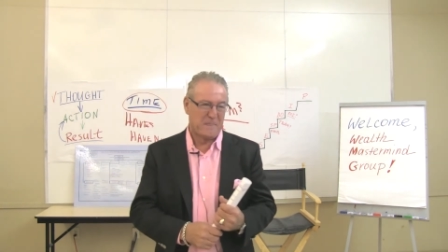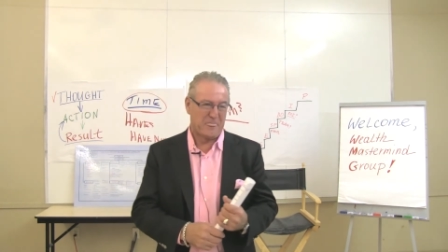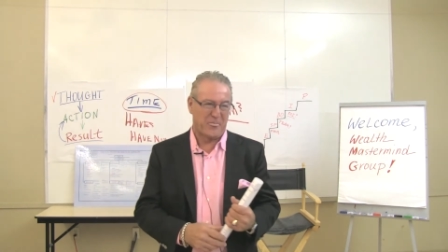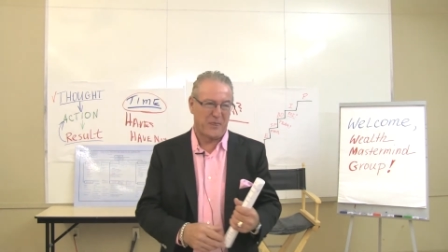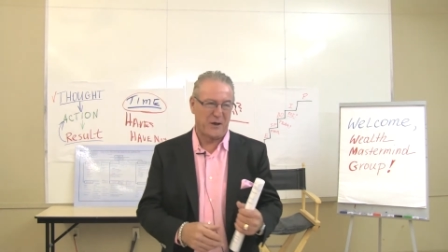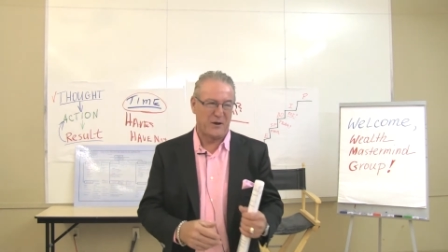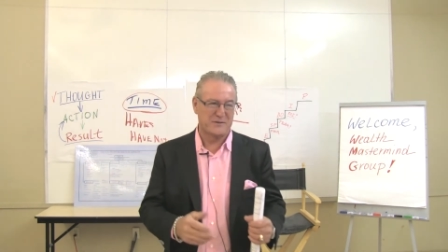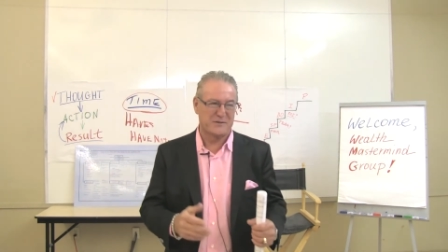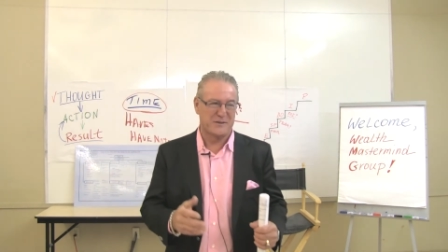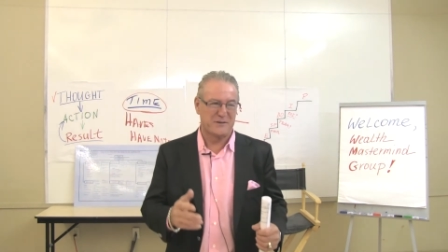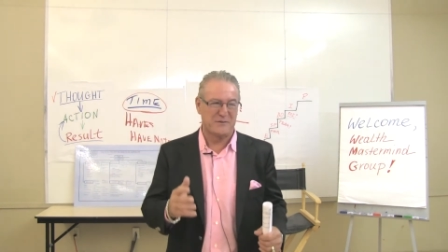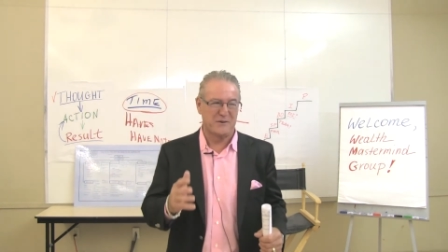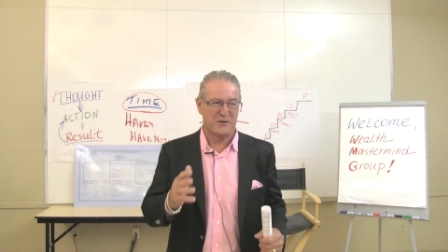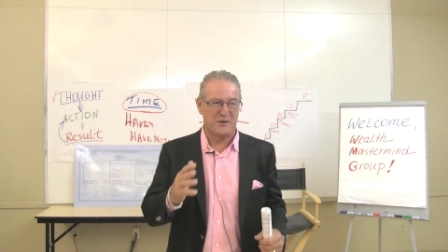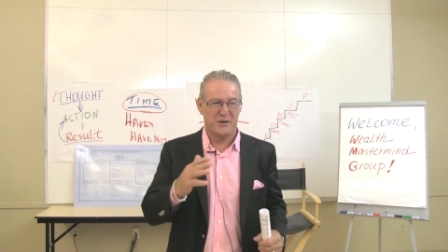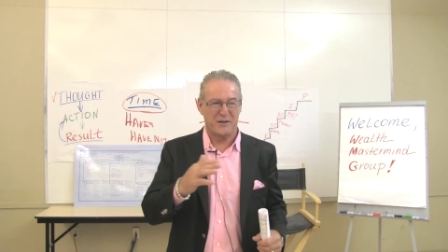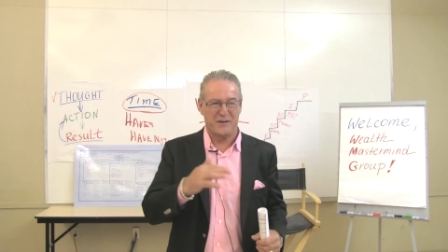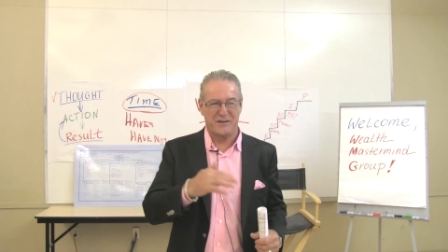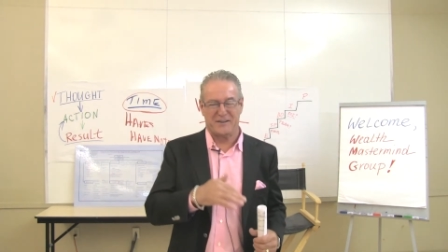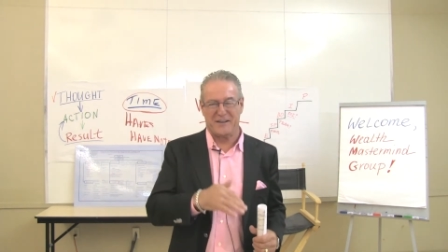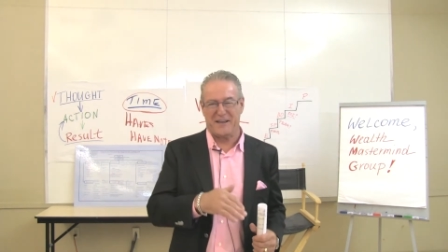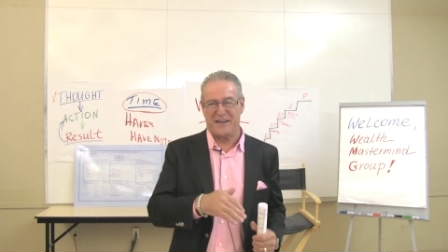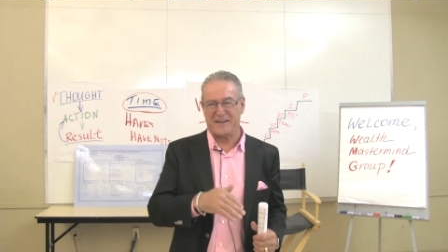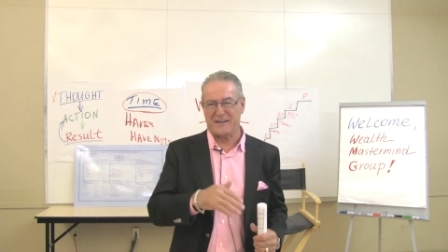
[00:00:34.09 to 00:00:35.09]
those of you who
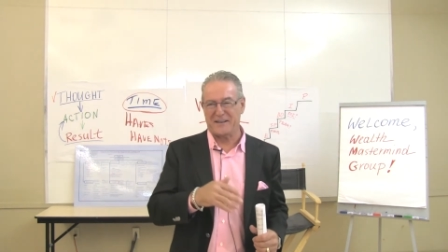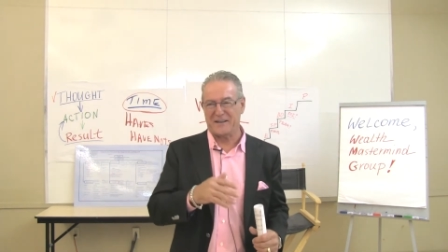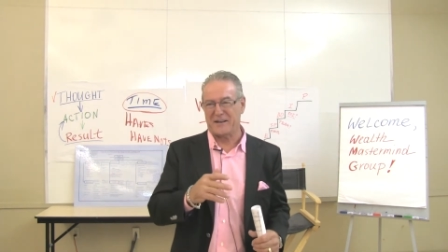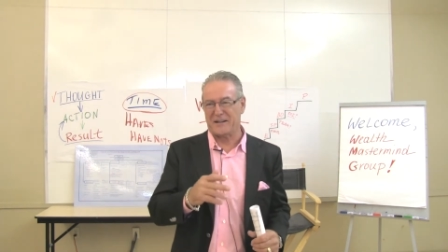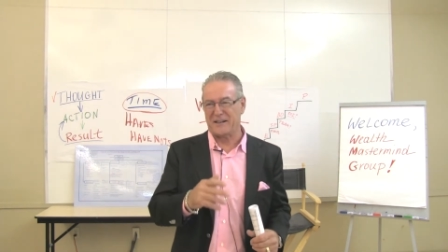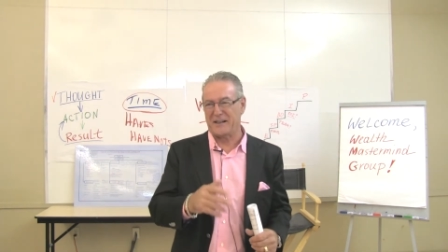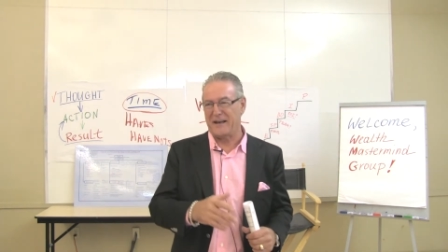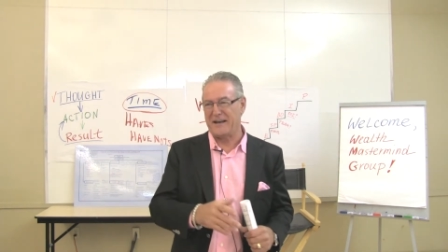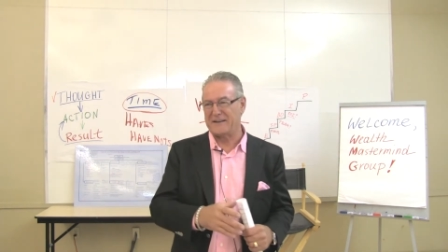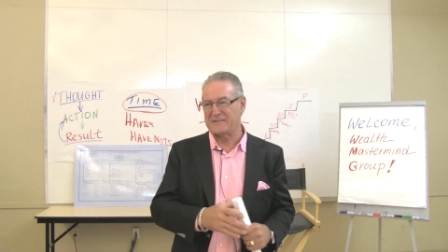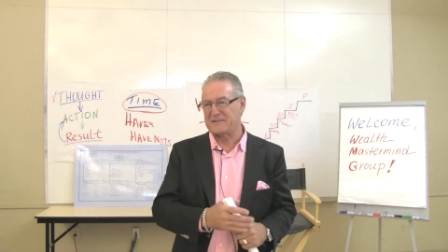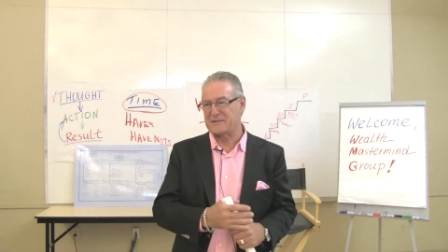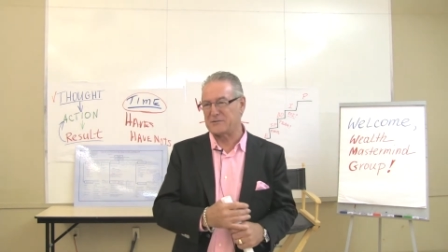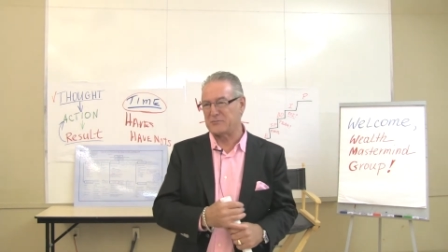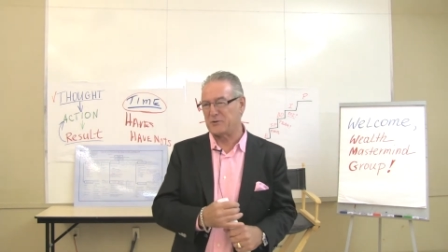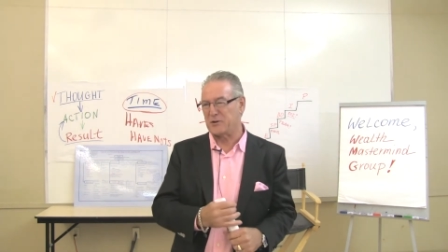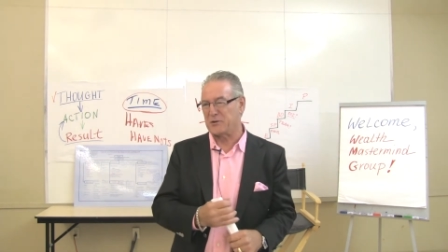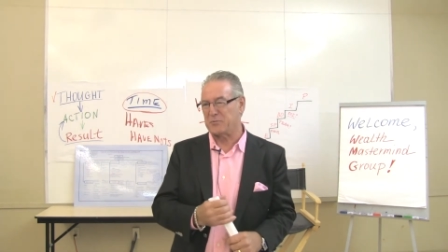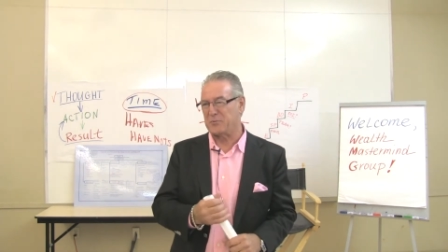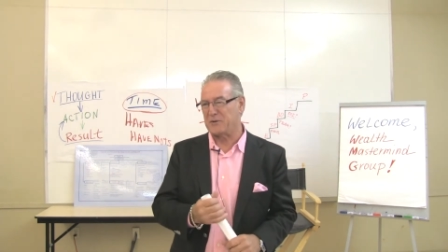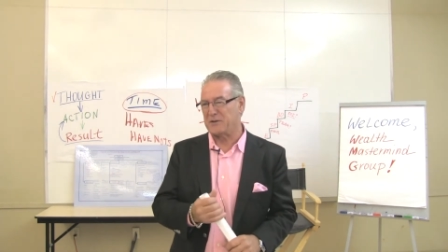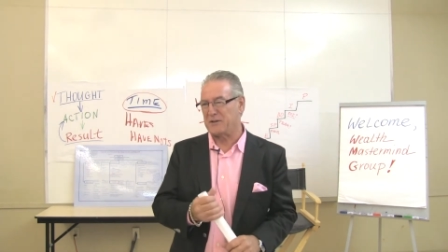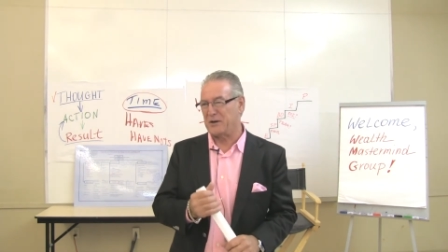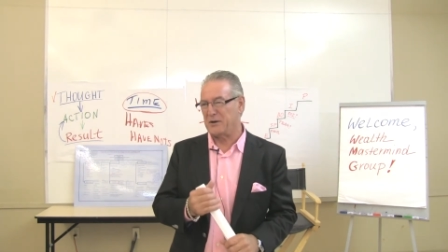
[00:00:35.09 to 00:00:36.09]
have taken classes
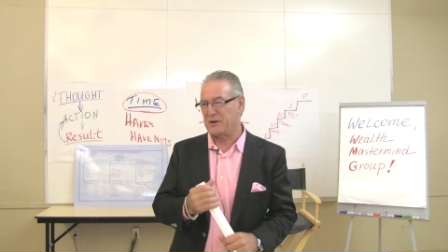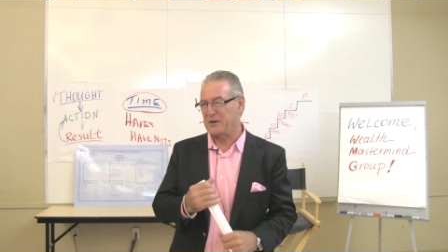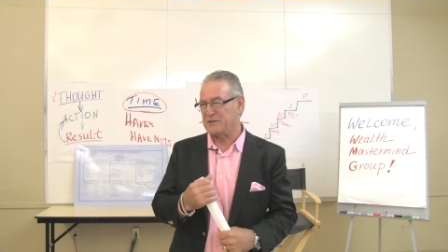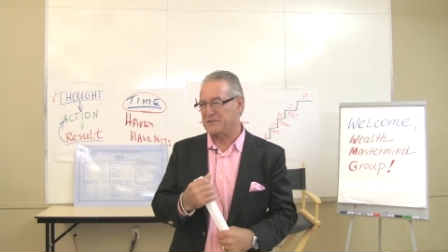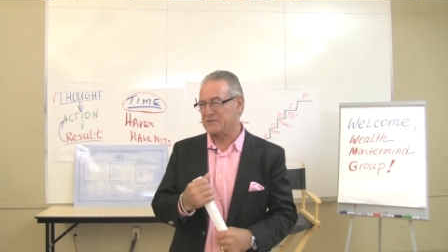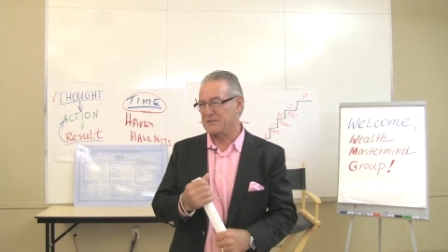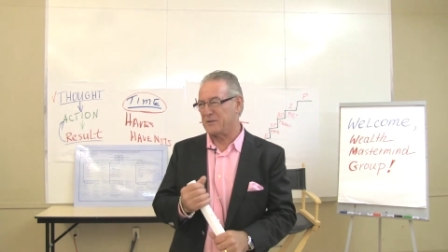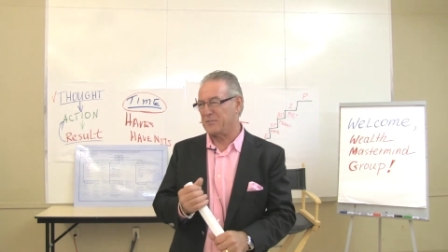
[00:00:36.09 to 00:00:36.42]
with me know that